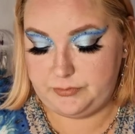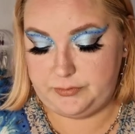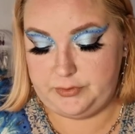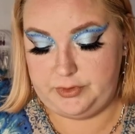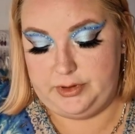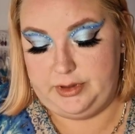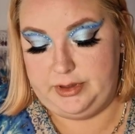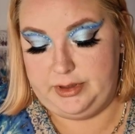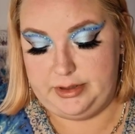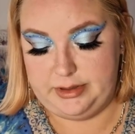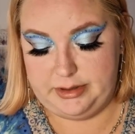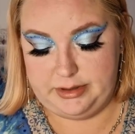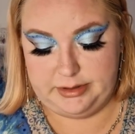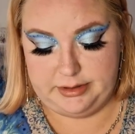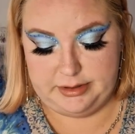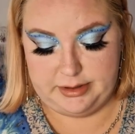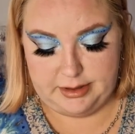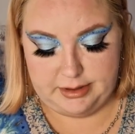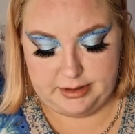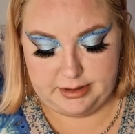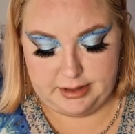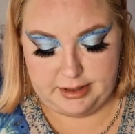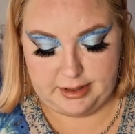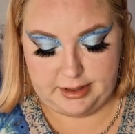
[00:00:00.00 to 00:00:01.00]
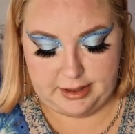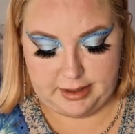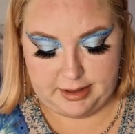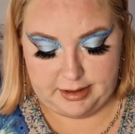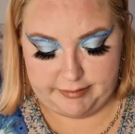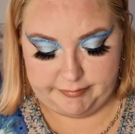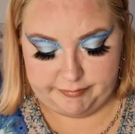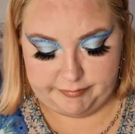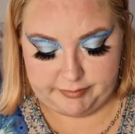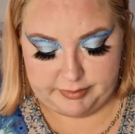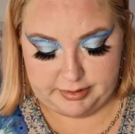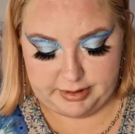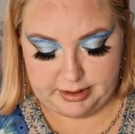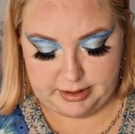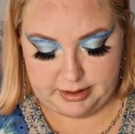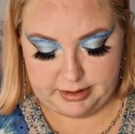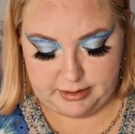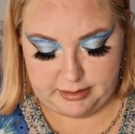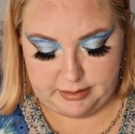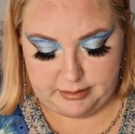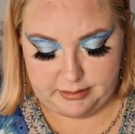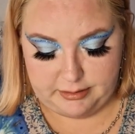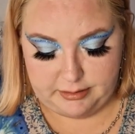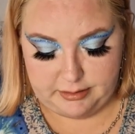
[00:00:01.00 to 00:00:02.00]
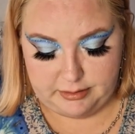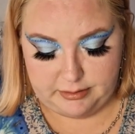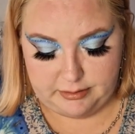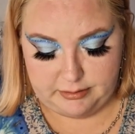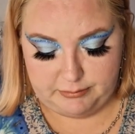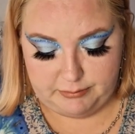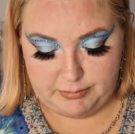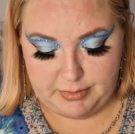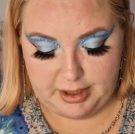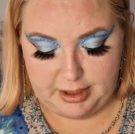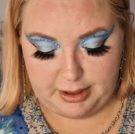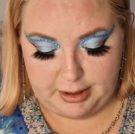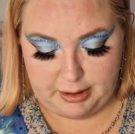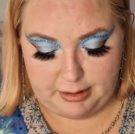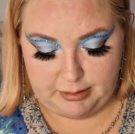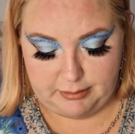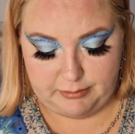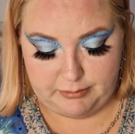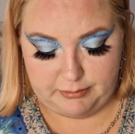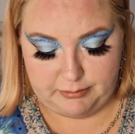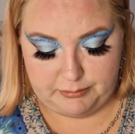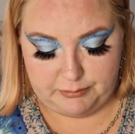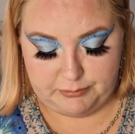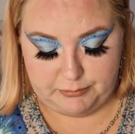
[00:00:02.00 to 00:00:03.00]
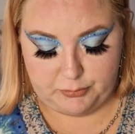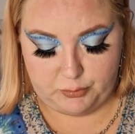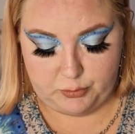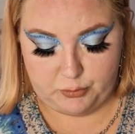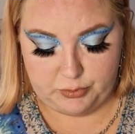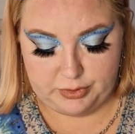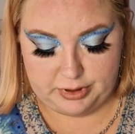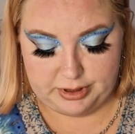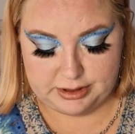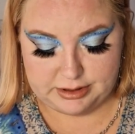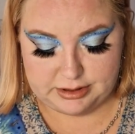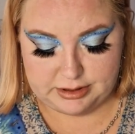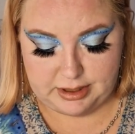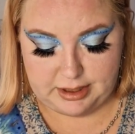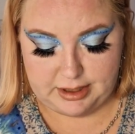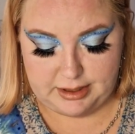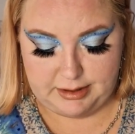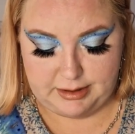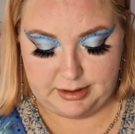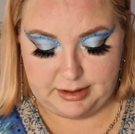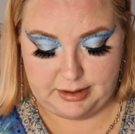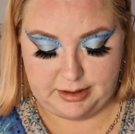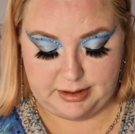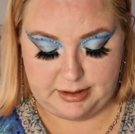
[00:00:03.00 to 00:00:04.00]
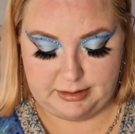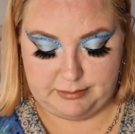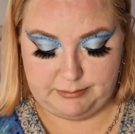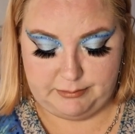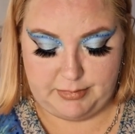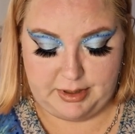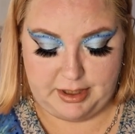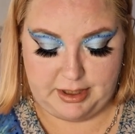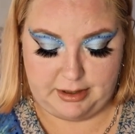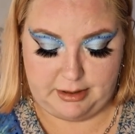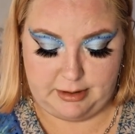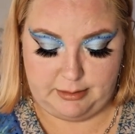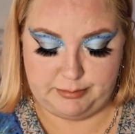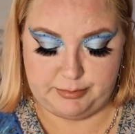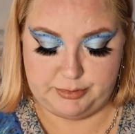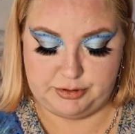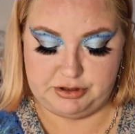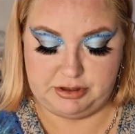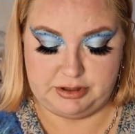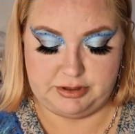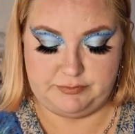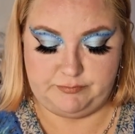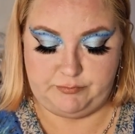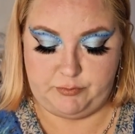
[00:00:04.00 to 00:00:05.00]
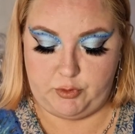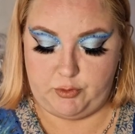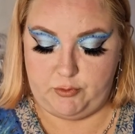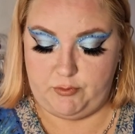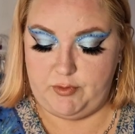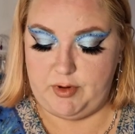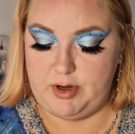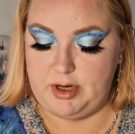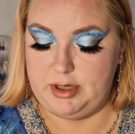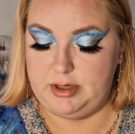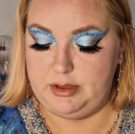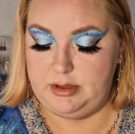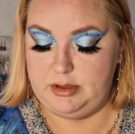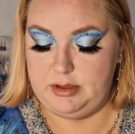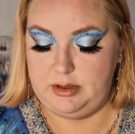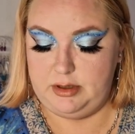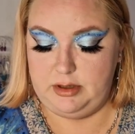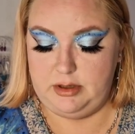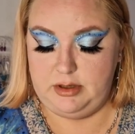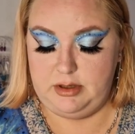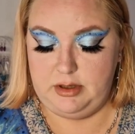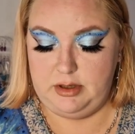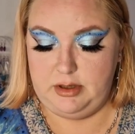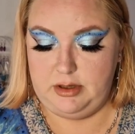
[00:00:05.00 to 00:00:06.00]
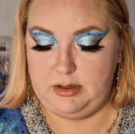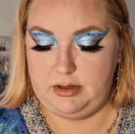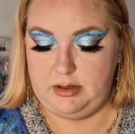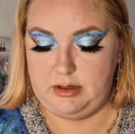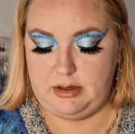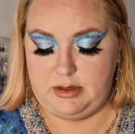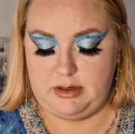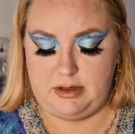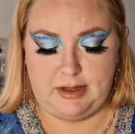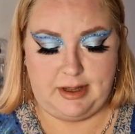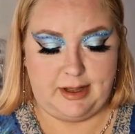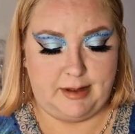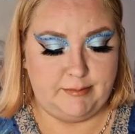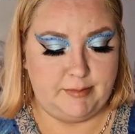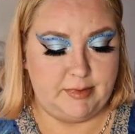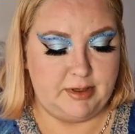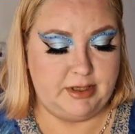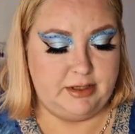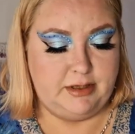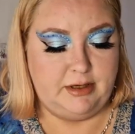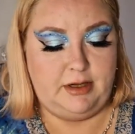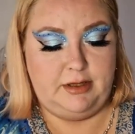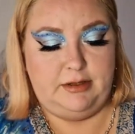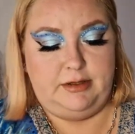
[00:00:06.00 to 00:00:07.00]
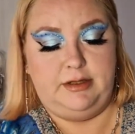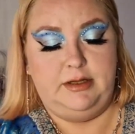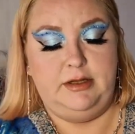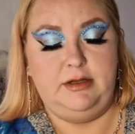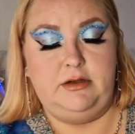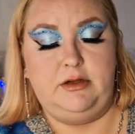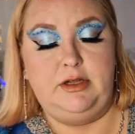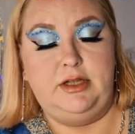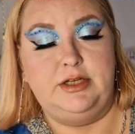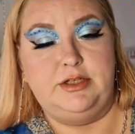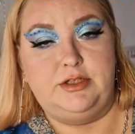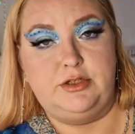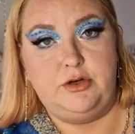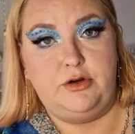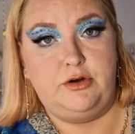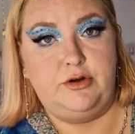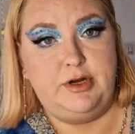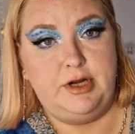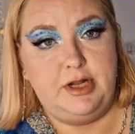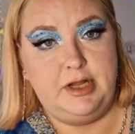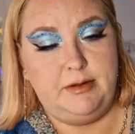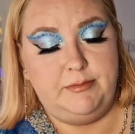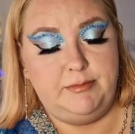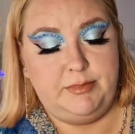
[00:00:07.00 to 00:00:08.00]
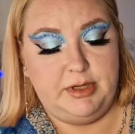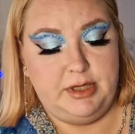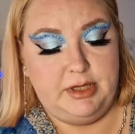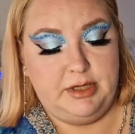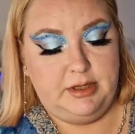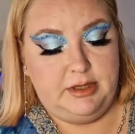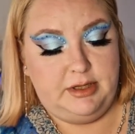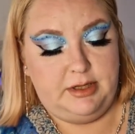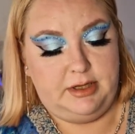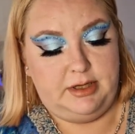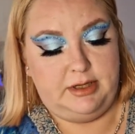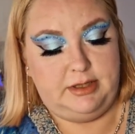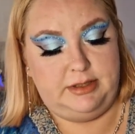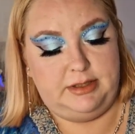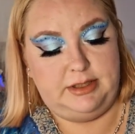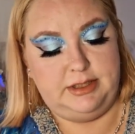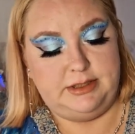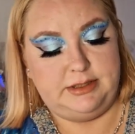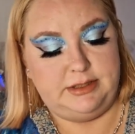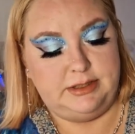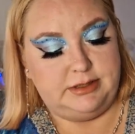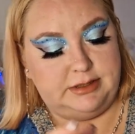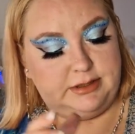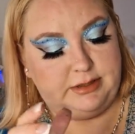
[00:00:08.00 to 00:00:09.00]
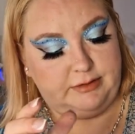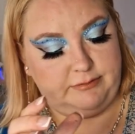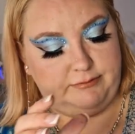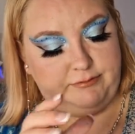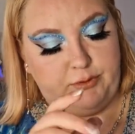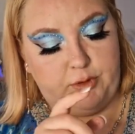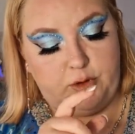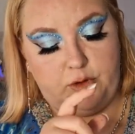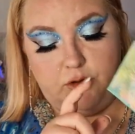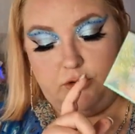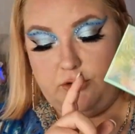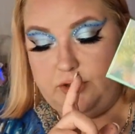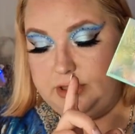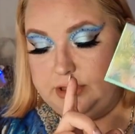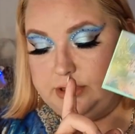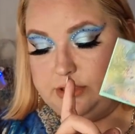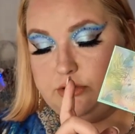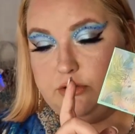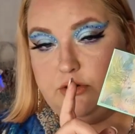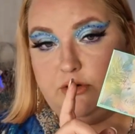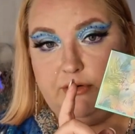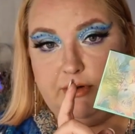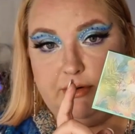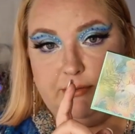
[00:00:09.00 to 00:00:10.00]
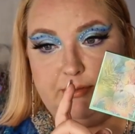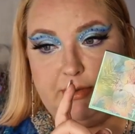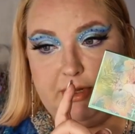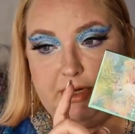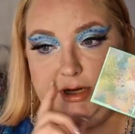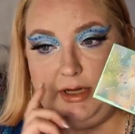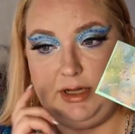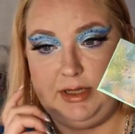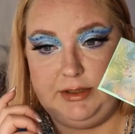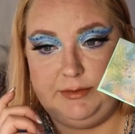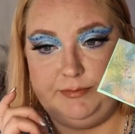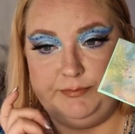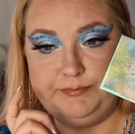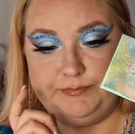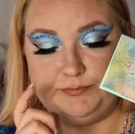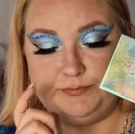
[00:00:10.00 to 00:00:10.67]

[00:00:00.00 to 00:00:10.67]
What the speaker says: And then I have the makeup, ODEN'S eye and makeup just for one. Amanda, I think is her name, and this is the Flora Story palette.